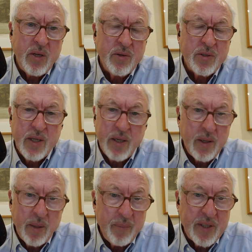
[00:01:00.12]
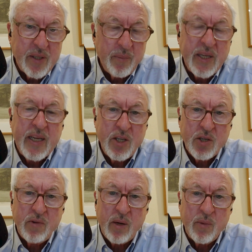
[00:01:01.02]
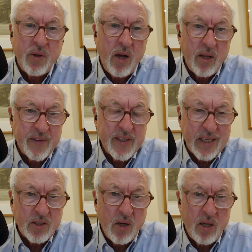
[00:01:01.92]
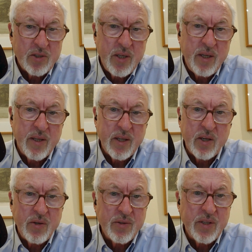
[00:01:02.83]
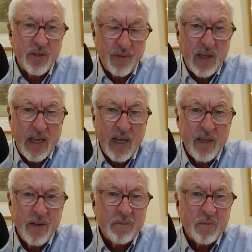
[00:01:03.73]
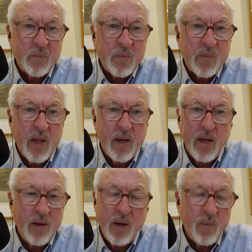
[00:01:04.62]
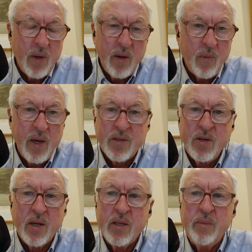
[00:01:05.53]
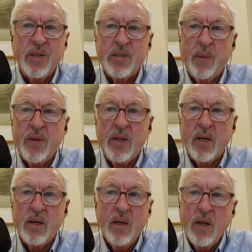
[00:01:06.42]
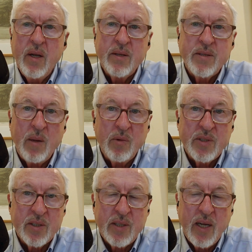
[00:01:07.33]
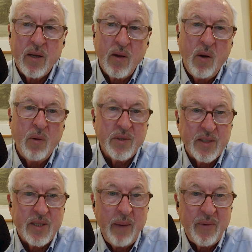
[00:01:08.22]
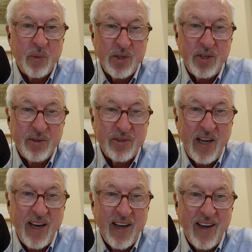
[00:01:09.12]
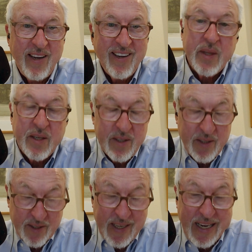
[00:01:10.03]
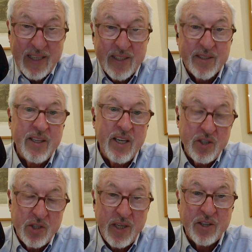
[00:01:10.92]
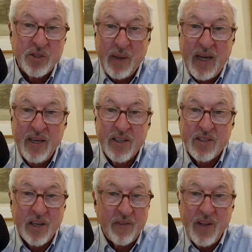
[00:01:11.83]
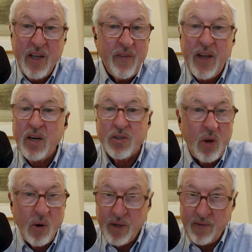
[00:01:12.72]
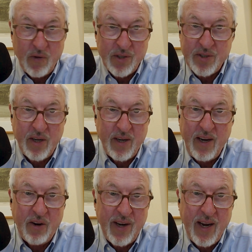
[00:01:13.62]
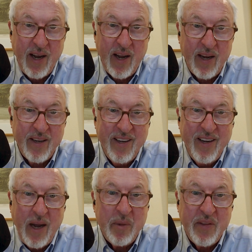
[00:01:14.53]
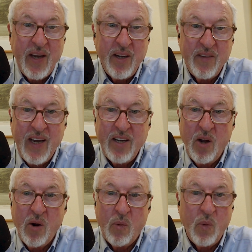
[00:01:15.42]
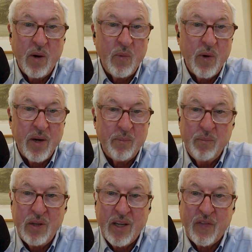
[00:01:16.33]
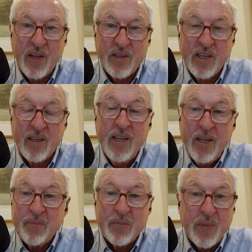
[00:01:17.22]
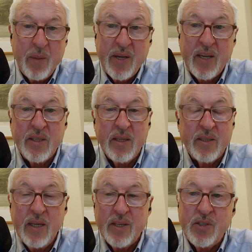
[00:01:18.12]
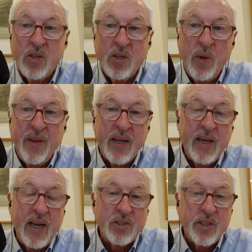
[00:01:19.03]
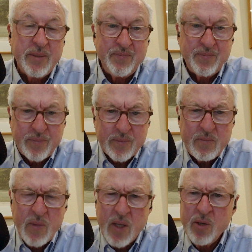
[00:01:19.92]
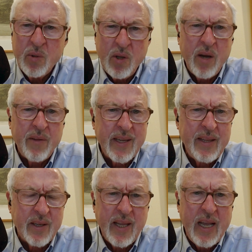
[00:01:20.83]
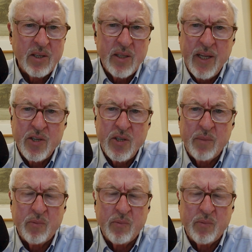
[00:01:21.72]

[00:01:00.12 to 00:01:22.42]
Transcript: used. It'll be simply integrated with all of the technology that they're using to fly. It's not going to be something that someone's going to say, "Oh, it's the time that we should use AI." The scientists, the engineers behind this stuff, they are totally versed on AI. I mean, they know where to plug things in because it's the only way they can actually do a lot of the calculation and